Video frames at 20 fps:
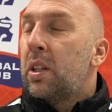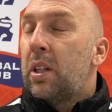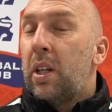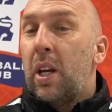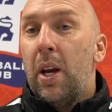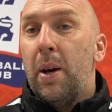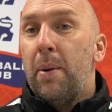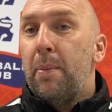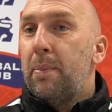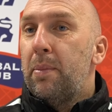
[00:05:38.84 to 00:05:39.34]

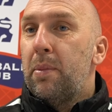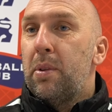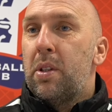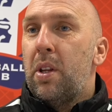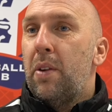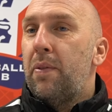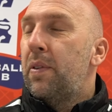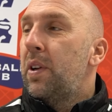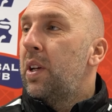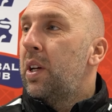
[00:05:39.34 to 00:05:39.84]
Yeah,
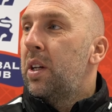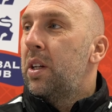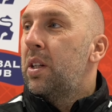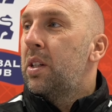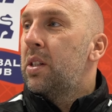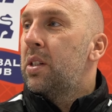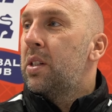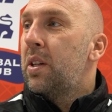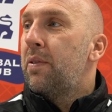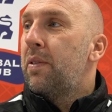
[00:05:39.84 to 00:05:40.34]
definitely.
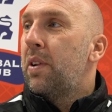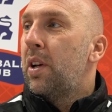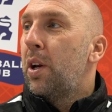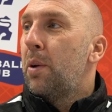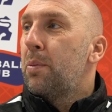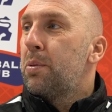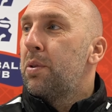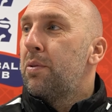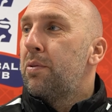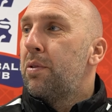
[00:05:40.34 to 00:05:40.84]
It's definitely an
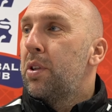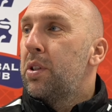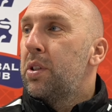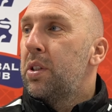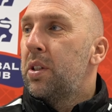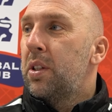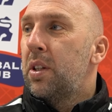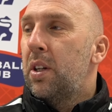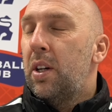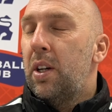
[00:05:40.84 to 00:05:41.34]
option for
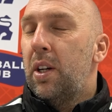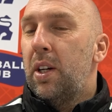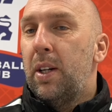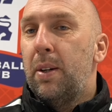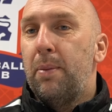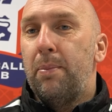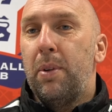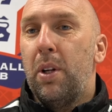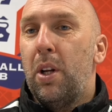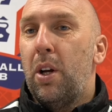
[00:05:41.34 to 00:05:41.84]
us.
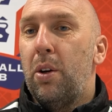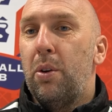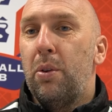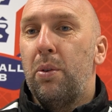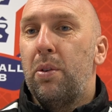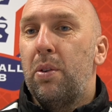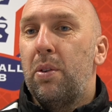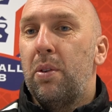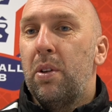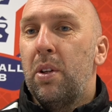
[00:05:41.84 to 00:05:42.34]
You
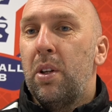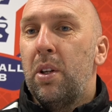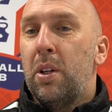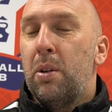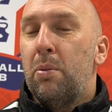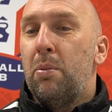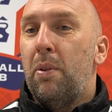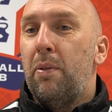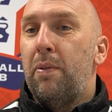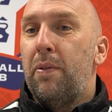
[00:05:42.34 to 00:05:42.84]
know,
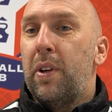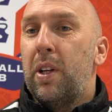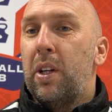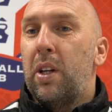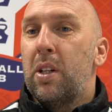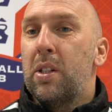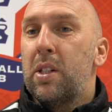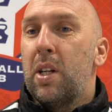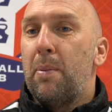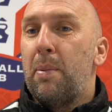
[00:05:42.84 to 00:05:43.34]
one thing
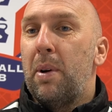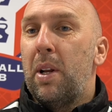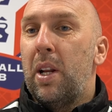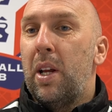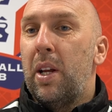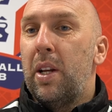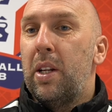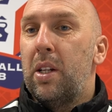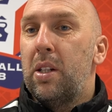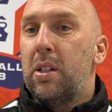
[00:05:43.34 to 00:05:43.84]
you can say about
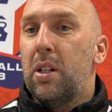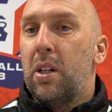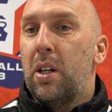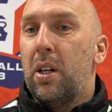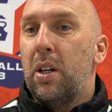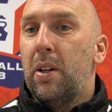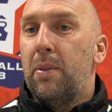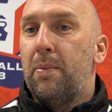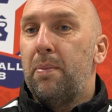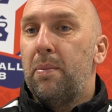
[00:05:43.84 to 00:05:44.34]
Len is
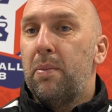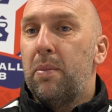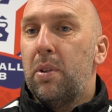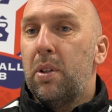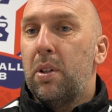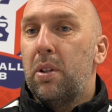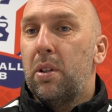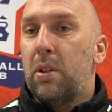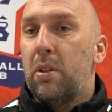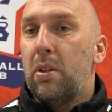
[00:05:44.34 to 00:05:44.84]
a
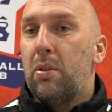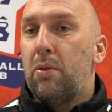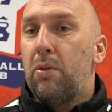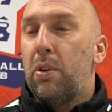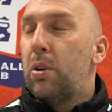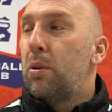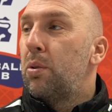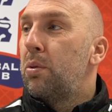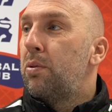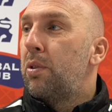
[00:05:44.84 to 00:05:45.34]

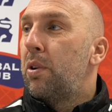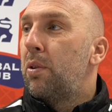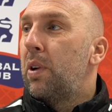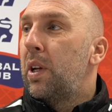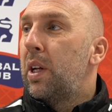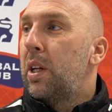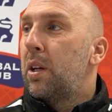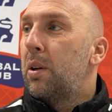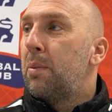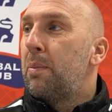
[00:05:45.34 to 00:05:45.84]
real
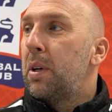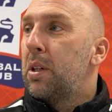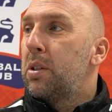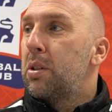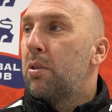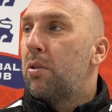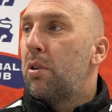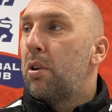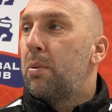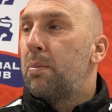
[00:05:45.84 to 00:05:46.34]
leader amongst
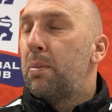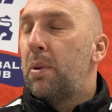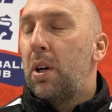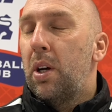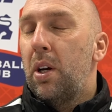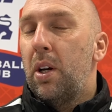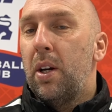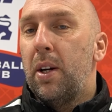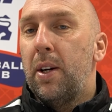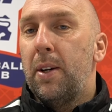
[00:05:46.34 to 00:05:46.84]
the group.
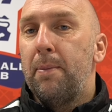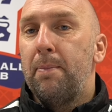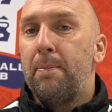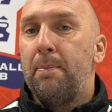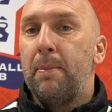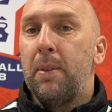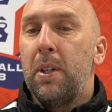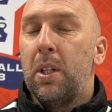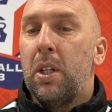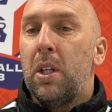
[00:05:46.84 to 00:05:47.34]

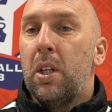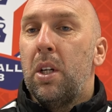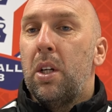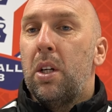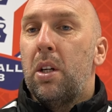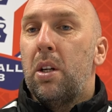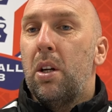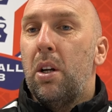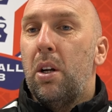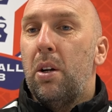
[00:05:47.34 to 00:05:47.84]

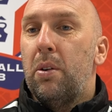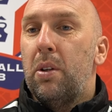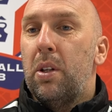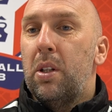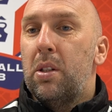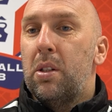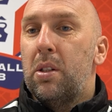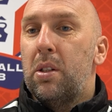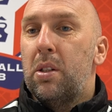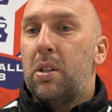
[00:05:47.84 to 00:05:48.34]
You know,
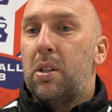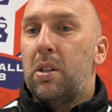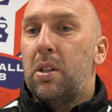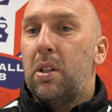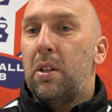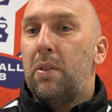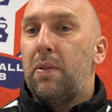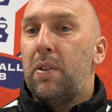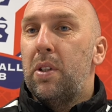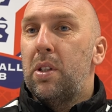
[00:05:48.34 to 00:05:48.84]

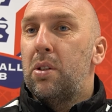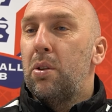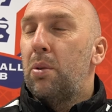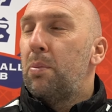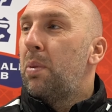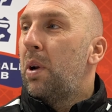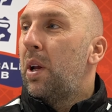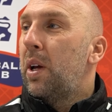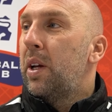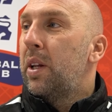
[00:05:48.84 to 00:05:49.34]
if he's
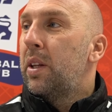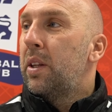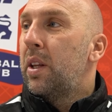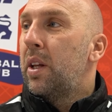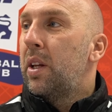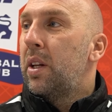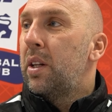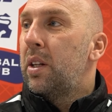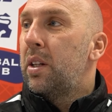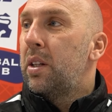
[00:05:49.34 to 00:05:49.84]
not playing,
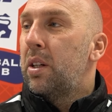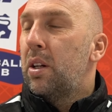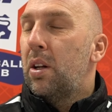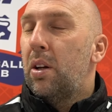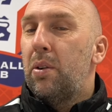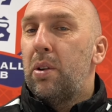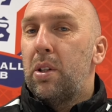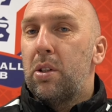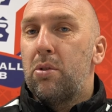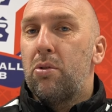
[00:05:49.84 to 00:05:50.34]
then, you
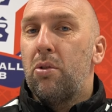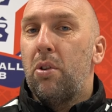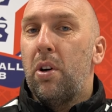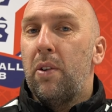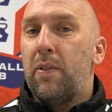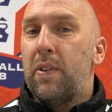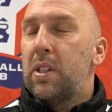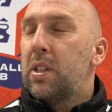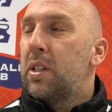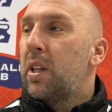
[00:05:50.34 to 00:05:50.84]
know, he's
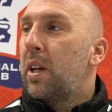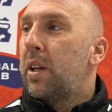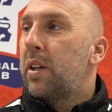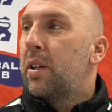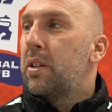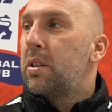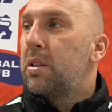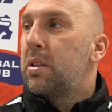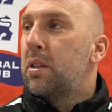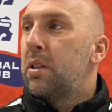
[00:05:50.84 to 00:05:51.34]
driving
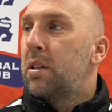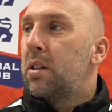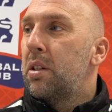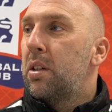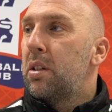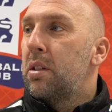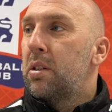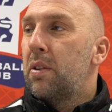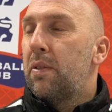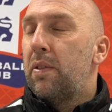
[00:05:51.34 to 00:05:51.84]
standards
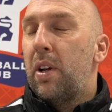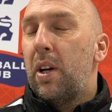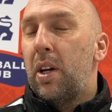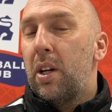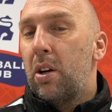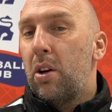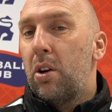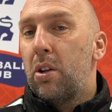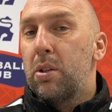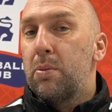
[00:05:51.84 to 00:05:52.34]
and stuff like
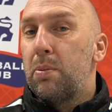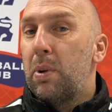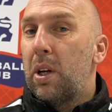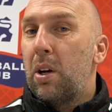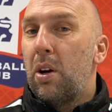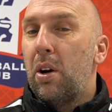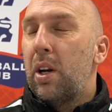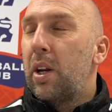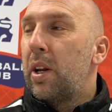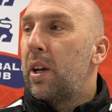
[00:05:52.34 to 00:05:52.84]
that. I can't speak
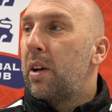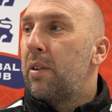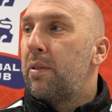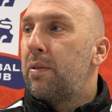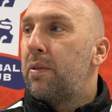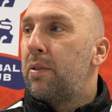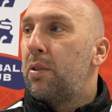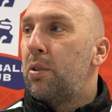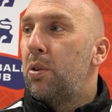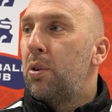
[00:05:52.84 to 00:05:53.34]
highly enough
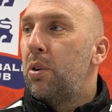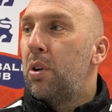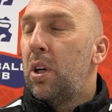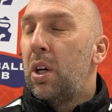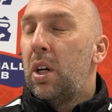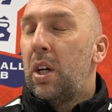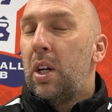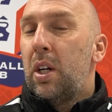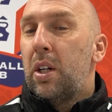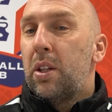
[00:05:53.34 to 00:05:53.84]
for
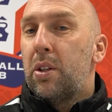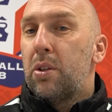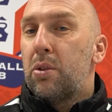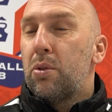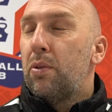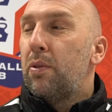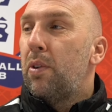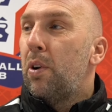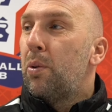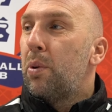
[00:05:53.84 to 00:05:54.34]
the
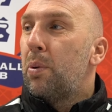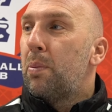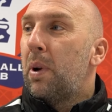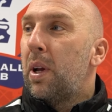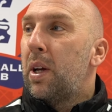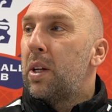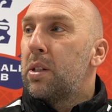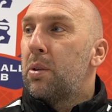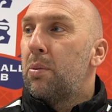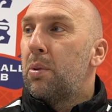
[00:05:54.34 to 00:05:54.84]
sort of older
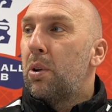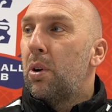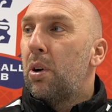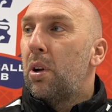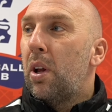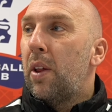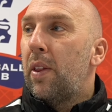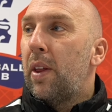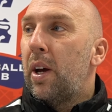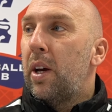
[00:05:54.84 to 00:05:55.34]
players that we've
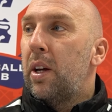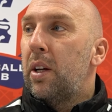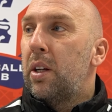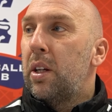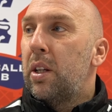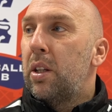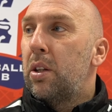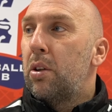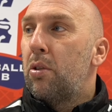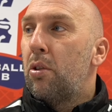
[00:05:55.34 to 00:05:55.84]
got like that
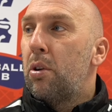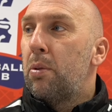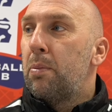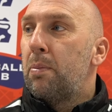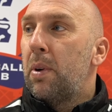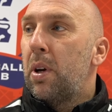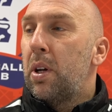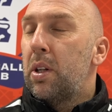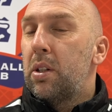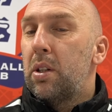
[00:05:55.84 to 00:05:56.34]
in the
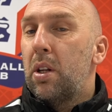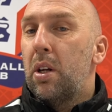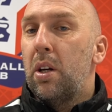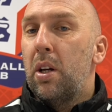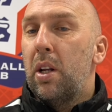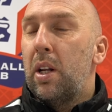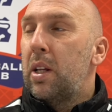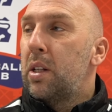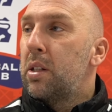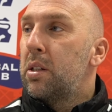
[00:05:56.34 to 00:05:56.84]
group. And
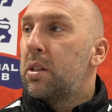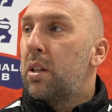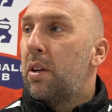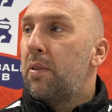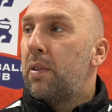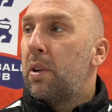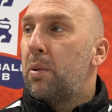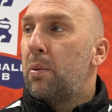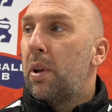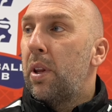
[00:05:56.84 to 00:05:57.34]
Len's
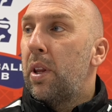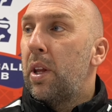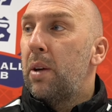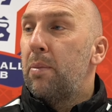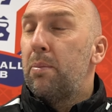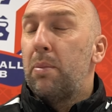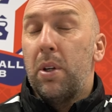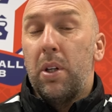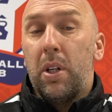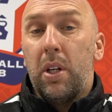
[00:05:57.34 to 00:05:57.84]
definitely one of
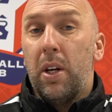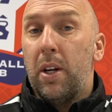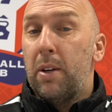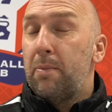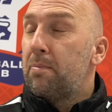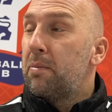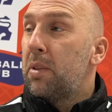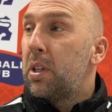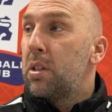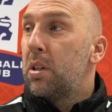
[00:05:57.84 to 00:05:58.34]
them. But yeah,
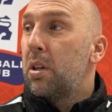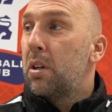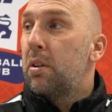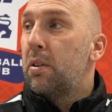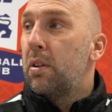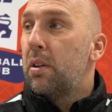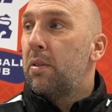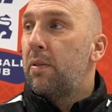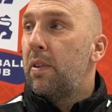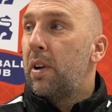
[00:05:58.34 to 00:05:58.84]
he's
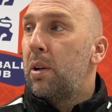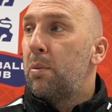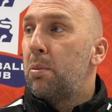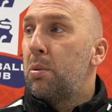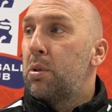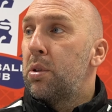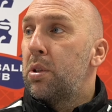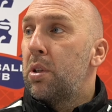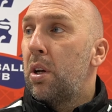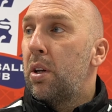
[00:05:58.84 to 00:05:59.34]

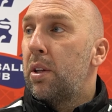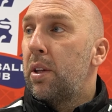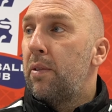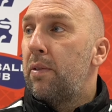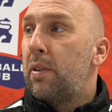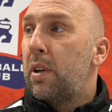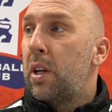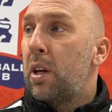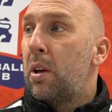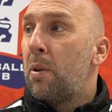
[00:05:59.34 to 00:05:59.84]
available to start,
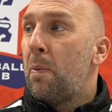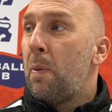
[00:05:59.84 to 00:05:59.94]
definitely.